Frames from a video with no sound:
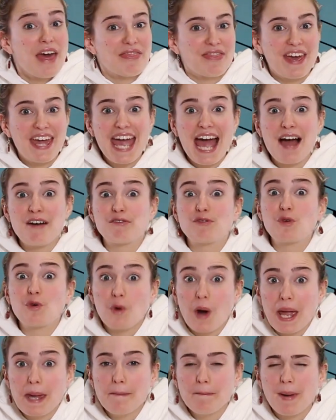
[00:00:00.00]
They have
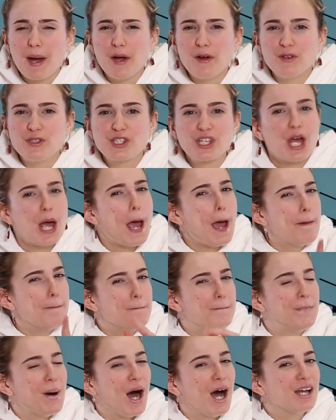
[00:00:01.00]
rainbows,
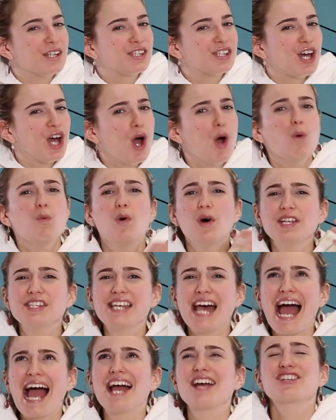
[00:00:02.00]
but
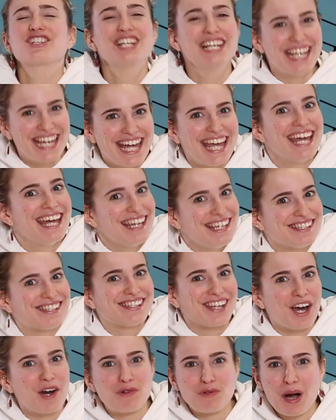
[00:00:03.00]
what actually
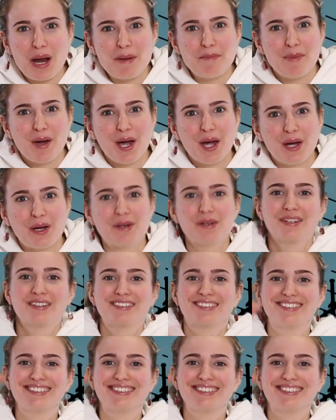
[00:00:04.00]
is a rainbow?